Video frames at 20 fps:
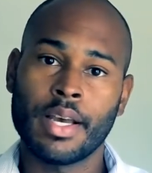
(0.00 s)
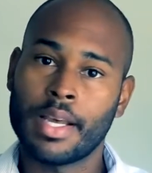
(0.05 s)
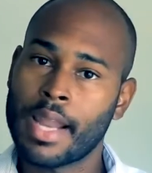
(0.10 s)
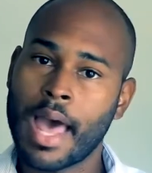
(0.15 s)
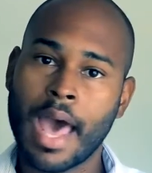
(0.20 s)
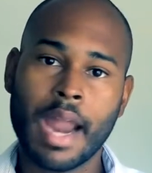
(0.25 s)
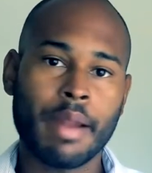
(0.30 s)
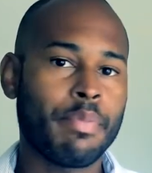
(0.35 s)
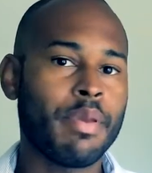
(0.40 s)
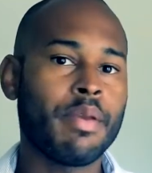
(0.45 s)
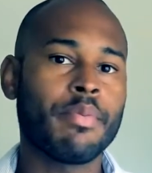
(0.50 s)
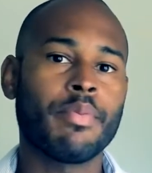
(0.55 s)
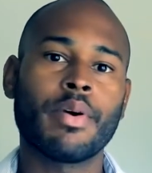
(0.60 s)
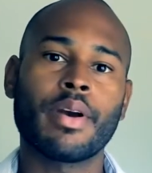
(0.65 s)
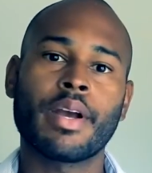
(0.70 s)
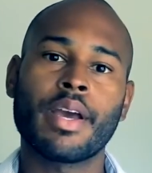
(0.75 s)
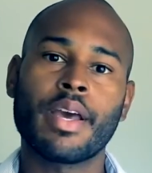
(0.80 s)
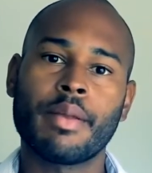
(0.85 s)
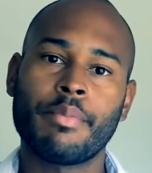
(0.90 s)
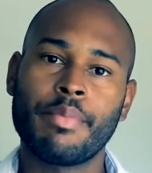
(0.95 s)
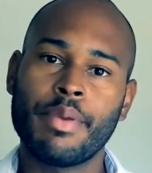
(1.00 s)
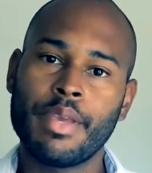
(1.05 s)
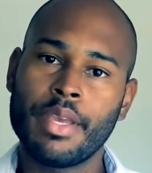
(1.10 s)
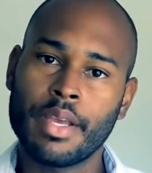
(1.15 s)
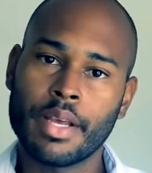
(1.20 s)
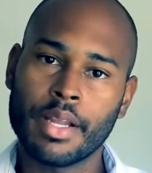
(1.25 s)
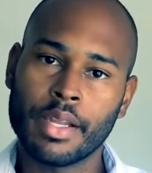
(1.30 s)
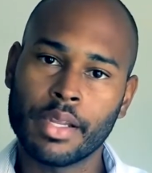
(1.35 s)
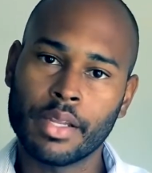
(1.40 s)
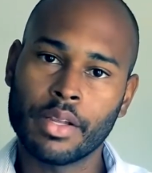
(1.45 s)
A lot of people are going to
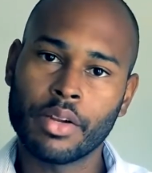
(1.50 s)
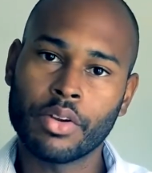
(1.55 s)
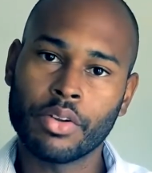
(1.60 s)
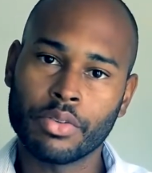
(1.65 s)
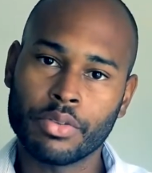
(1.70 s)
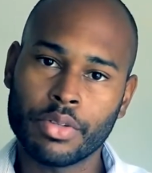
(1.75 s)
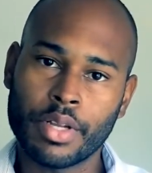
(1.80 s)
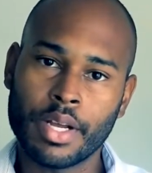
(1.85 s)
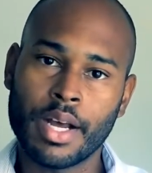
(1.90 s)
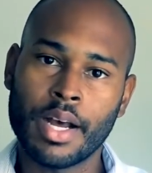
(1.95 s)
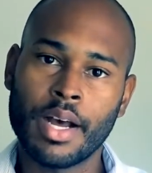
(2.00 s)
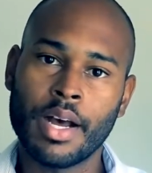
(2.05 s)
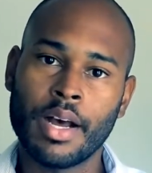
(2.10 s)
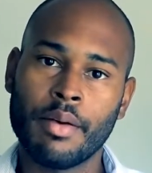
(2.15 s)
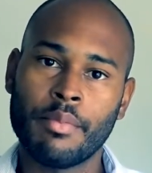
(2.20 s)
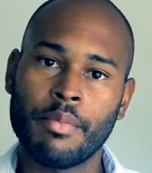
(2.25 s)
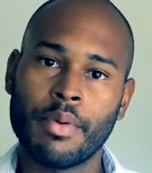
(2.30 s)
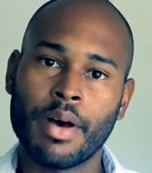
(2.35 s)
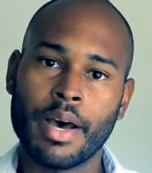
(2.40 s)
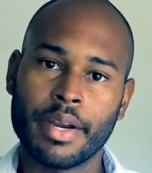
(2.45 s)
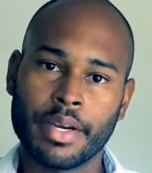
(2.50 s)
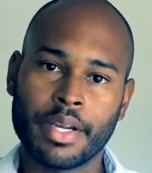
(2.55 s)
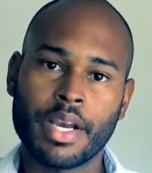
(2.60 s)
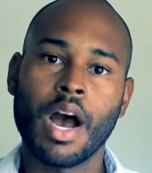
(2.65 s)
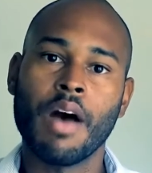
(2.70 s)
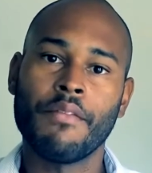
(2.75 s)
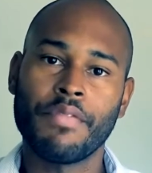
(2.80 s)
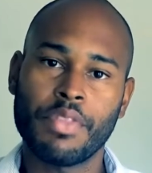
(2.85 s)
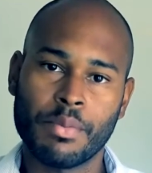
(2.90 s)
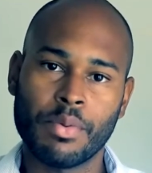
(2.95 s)
be a little
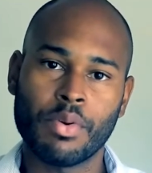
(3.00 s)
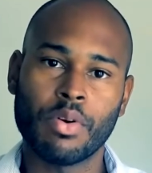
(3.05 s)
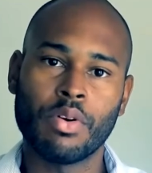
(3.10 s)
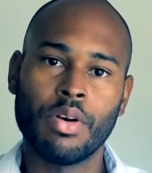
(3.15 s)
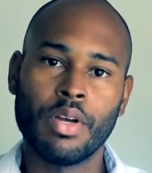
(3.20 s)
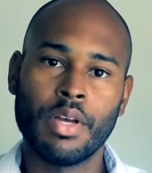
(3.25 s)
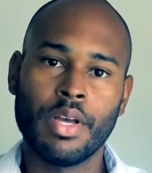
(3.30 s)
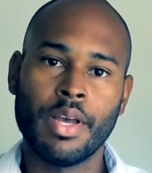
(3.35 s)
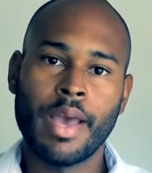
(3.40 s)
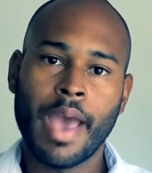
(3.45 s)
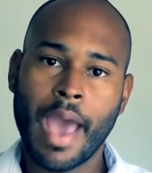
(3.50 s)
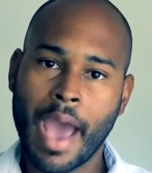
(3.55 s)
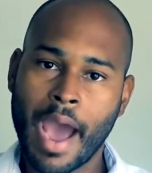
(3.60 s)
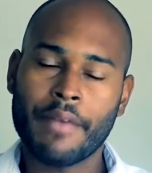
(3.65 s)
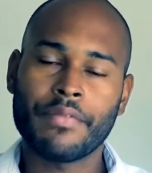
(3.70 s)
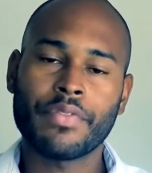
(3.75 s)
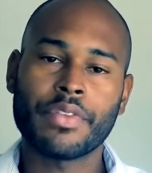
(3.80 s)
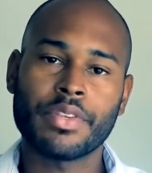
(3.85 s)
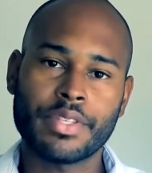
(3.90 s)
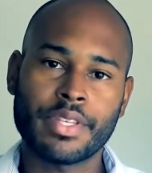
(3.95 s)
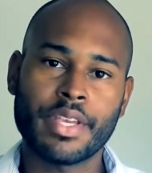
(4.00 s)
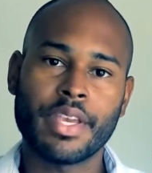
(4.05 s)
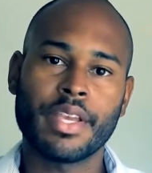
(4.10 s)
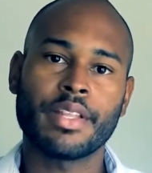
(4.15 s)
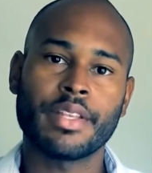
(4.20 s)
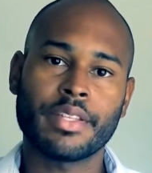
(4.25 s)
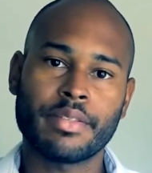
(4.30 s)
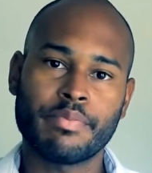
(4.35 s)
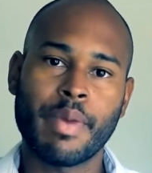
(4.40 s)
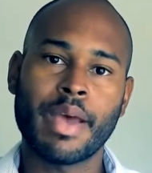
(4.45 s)
uncomfortable after
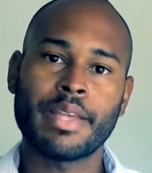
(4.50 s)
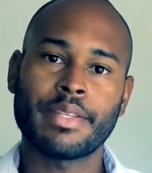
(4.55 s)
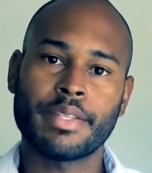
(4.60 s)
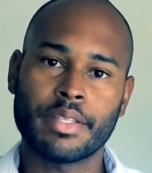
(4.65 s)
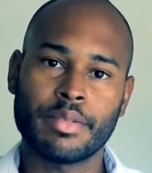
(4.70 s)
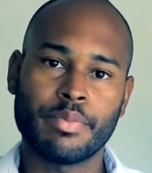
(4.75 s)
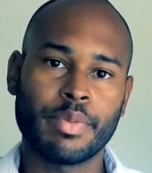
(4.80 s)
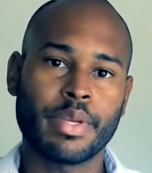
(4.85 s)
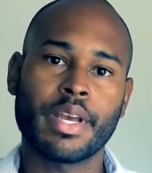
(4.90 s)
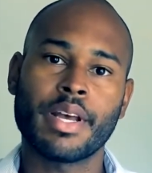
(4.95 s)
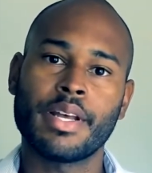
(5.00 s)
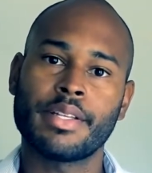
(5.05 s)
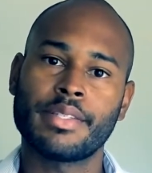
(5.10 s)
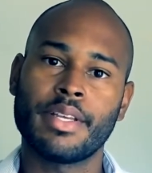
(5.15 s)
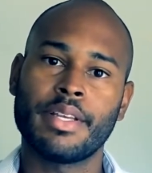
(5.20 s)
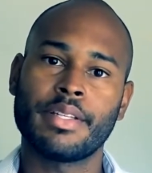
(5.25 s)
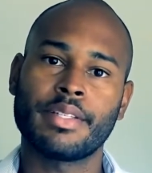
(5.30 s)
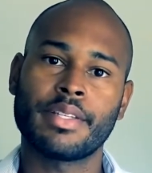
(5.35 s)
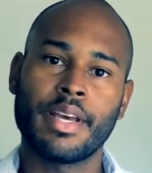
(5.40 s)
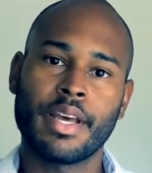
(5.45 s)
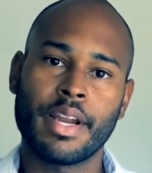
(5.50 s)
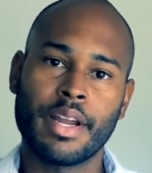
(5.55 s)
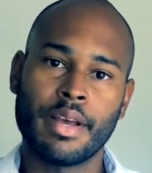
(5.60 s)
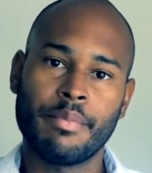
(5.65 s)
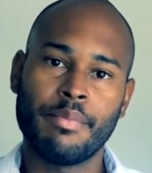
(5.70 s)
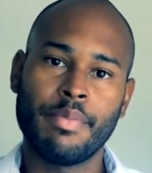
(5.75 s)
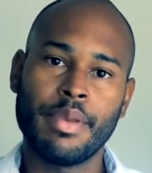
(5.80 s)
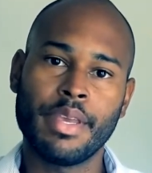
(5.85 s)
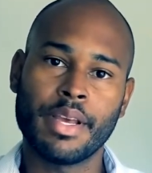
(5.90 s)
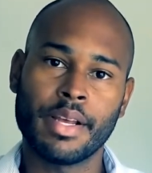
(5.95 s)
seeing this message, because it's going
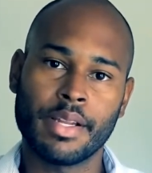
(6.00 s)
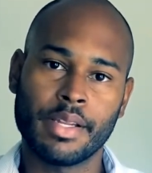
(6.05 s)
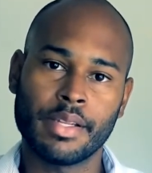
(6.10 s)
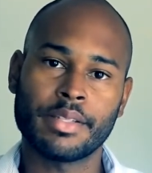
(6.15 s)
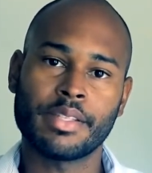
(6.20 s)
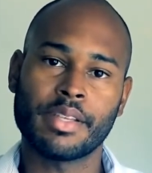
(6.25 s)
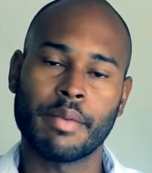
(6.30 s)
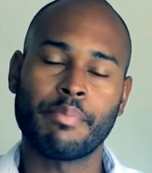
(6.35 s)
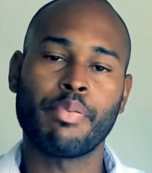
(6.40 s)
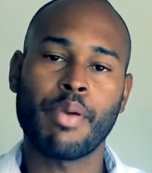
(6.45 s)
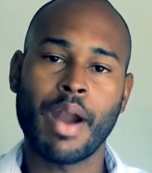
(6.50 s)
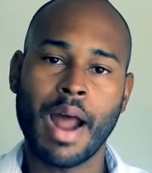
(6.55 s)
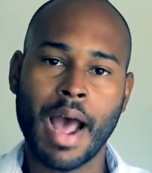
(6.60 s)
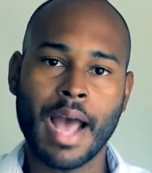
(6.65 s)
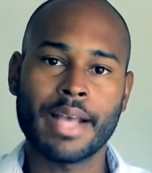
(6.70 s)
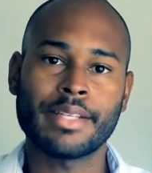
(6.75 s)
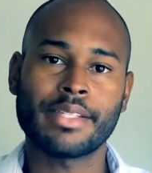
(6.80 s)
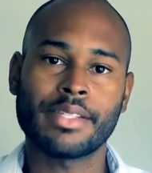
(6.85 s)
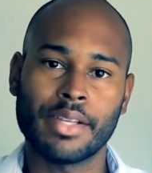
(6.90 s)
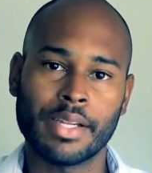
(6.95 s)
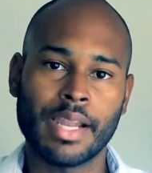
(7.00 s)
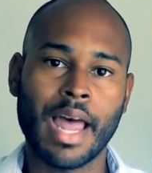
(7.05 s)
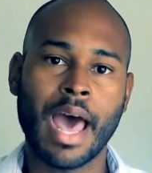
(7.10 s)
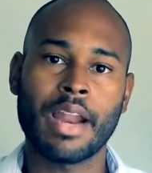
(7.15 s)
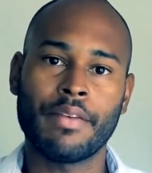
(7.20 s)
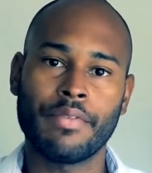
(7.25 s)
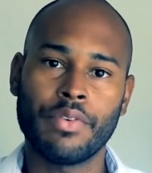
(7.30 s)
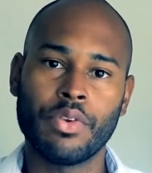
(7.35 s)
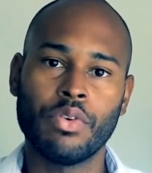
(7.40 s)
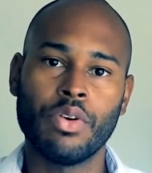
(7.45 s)
to be a surprise to a
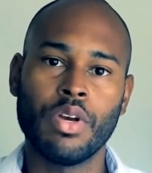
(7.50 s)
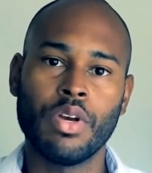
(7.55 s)
lot of